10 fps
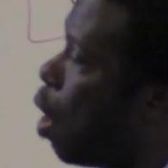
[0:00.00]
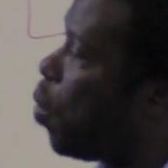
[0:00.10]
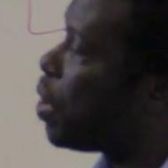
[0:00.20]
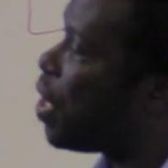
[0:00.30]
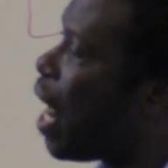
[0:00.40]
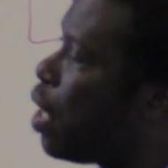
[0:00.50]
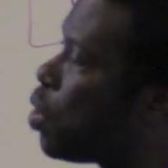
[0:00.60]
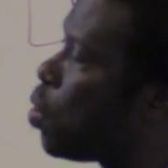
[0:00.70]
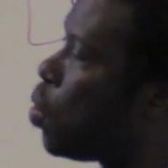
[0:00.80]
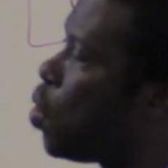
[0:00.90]
we try
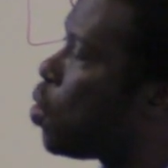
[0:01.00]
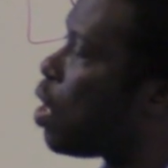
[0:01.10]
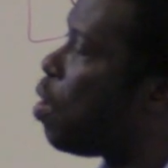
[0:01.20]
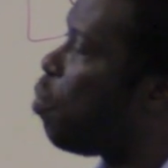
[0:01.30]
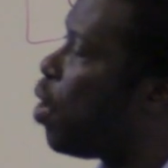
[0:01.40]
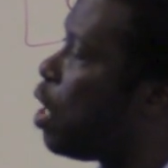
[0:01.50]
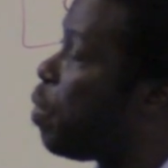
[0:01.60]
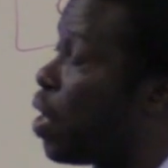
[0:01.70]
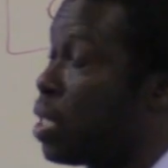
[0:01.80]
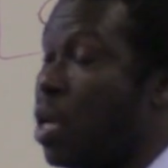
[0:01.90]
to use a monthly,
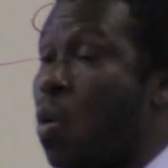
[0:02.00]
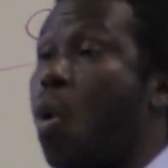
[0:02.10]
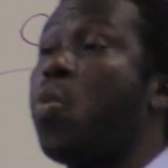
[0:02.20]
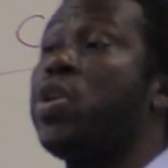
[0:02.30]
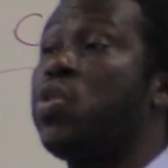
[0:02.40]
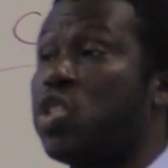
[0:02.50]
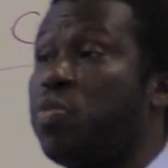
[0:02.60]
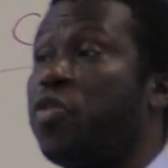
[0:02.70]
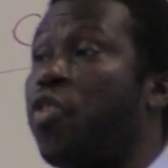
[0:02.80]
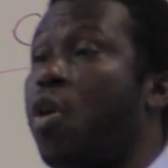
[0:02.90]
because what we used
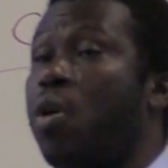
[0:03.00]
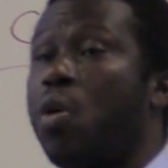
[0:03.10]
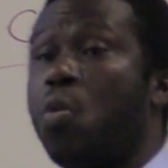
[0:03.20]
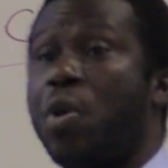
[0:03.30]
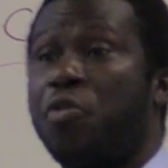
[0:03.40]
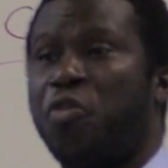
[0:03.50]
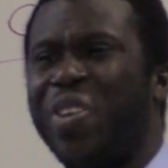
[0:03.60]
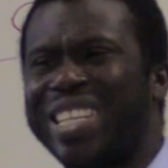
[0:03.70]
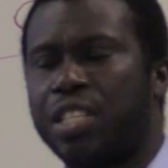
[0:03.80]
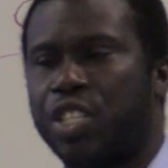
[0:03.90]
before were
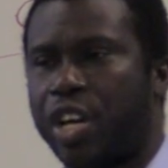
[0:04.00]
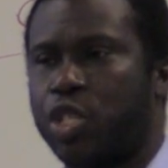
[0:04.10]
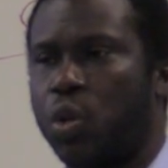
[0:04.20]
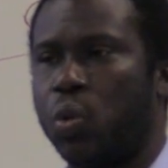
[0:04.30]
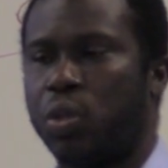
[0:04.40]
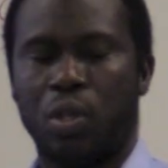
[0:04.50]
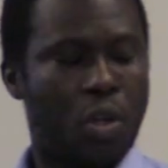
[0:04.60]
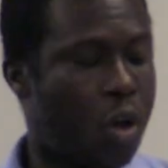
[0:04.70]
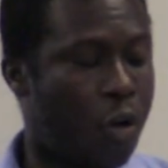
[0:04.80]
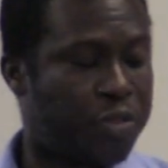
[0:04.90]
fixed threshold
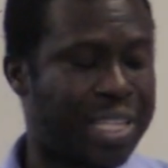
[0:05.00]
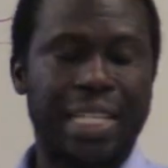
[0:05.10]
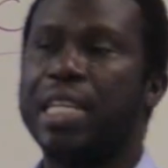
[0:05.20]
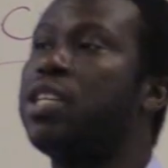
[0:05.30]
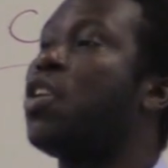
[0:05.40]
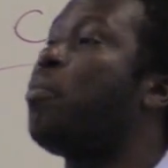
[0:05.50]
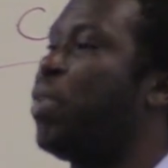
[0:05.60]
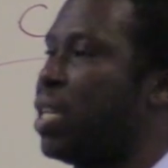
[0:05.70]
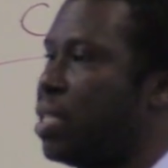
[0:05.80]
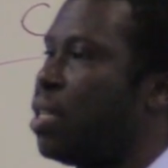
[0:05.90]
of certain
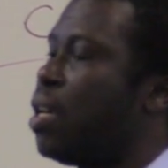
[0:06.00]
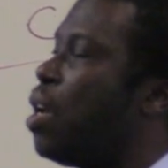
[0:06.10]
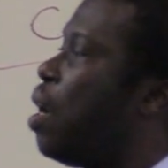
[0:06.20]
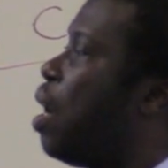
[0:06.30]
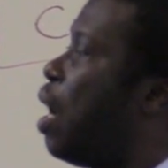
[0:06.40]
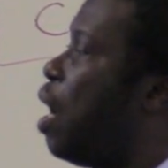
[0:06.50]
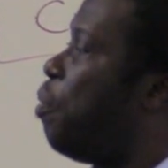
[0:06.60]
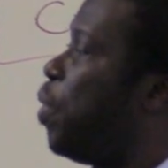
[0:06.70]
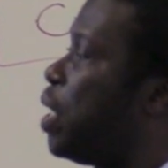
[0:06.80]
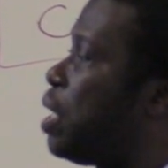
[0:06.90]
numbers.
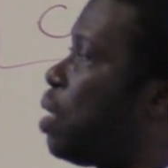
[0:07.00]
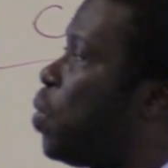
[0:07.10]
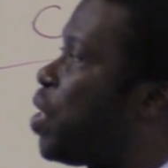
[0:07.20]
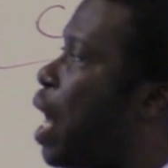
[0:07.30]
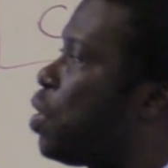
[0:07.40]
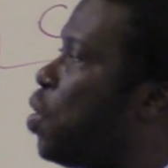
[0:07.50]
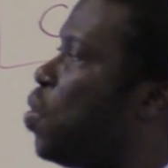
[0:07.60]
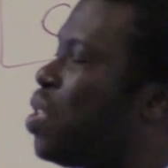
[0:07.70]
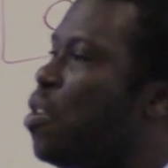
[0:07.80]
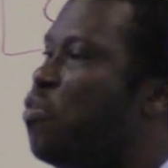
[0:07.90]
But we try to
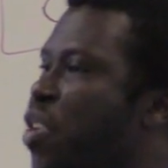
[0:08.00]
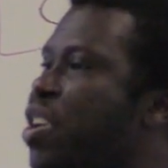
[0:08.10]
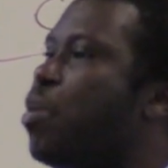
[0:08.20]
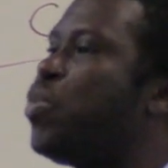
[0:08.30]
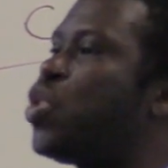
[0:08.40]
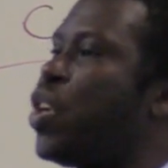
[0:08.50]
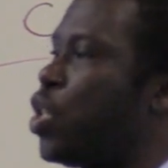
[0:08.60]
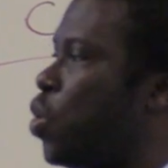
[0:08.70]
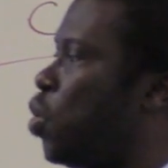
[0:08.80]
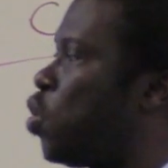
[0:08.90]
use a variable
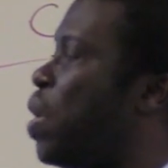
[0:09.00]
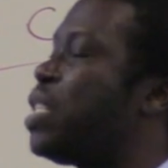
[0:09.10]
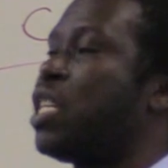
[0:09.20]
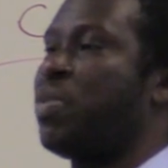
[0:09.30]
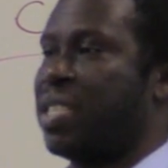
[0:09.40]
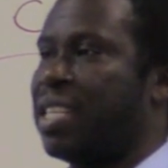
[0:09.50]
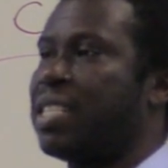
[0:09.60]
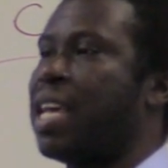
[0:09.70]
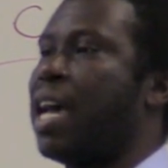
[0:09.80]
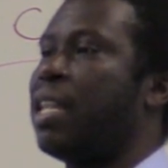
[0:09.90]
threshold, 20th
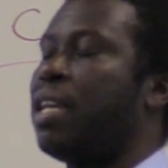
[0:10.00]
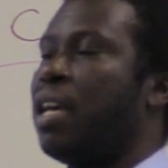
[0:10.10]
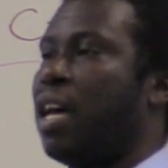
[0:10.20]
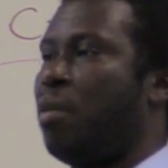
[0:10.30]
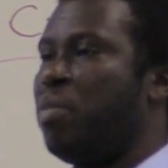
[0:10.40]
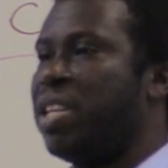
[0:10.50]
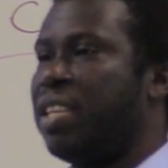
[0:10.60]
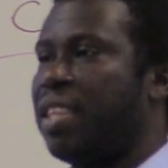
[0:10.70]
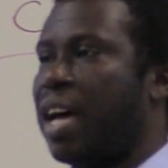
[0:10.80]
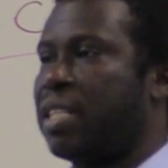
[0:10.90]
percentile,
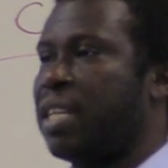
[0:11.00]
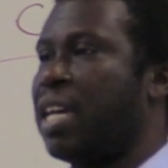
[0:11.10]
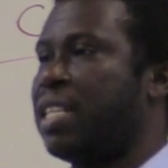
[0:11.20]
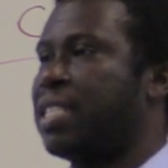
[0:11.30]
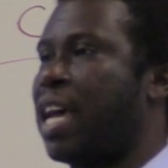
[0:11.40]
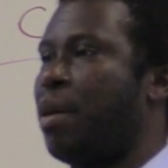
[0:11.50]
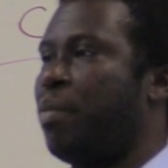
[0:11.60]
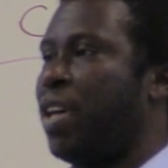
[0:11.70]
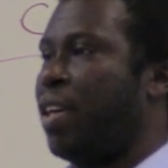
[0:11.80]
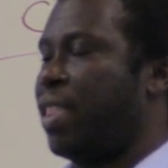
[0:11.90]
meaning that
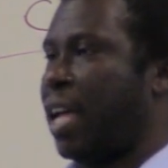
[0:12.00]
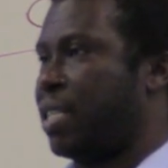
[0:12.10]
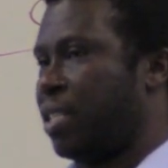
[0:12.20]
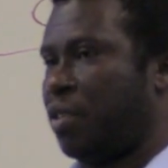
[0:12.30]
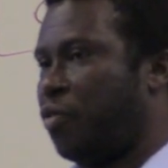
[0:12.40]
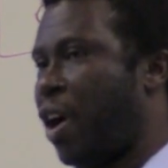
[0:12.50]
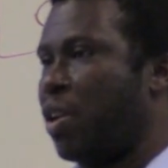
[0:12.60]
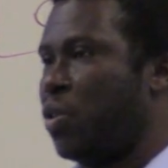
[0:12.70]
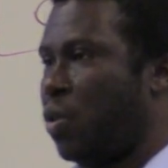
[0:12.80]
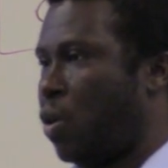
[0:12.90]
anytime that the
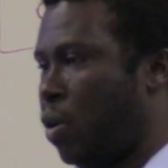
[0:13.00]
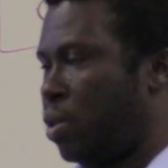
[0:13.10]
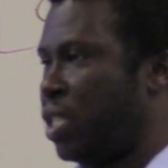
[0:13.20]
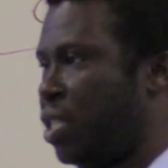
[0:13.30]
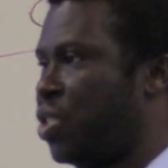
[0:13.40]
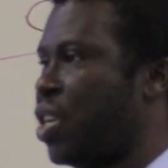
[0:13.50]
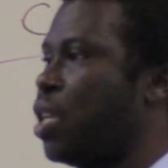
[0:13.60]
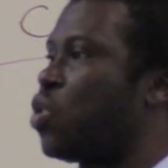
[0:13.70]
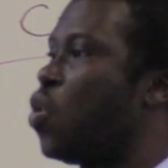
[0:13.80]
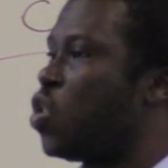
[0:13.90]
value or the
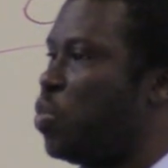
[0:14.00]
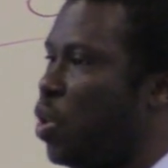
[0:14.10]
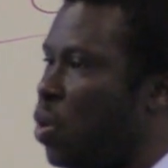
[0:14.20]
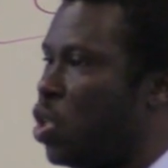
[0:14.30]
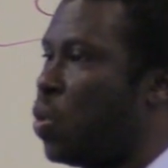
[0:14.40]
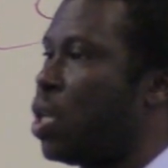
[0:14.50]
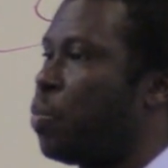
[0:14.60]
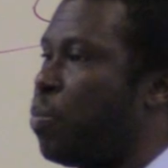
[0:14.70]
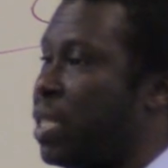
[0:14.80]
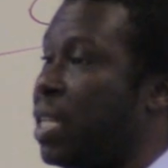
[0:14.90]
discharge goes below the 20th
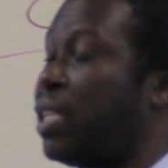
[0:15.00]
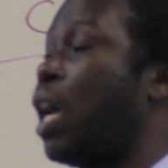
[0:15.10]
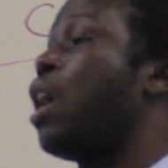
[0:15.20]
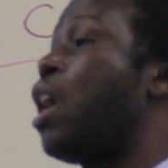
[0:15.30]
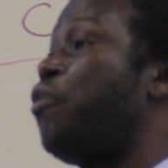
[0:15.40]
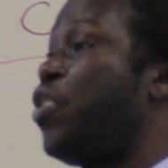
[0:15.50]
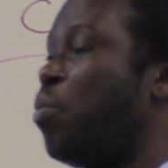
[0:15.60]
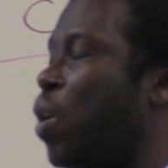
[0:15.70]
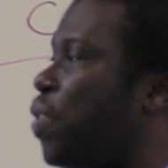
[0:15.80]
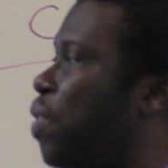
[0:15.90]
percentile every
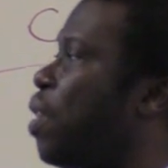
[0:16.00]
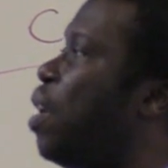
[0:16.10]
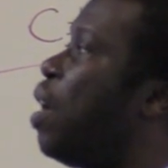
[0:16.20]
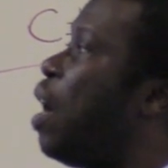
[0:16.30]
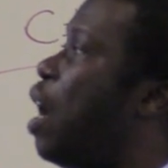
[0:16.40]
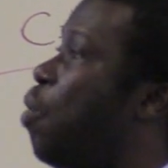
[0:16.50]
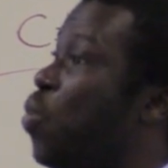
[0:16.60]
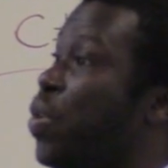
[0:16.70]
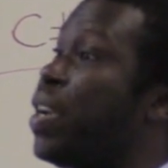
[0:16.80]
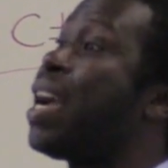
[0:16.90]
month,
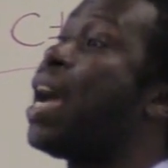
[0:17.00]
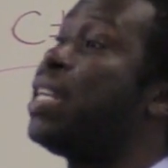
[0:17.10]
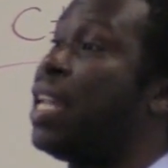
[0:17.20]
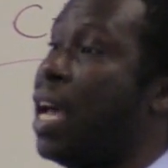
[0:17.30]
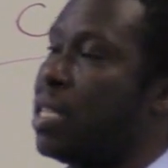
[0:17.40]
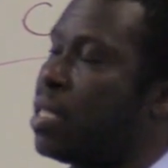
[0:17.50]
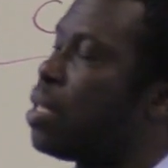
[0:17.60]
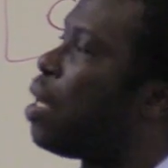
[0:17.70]
we regard it as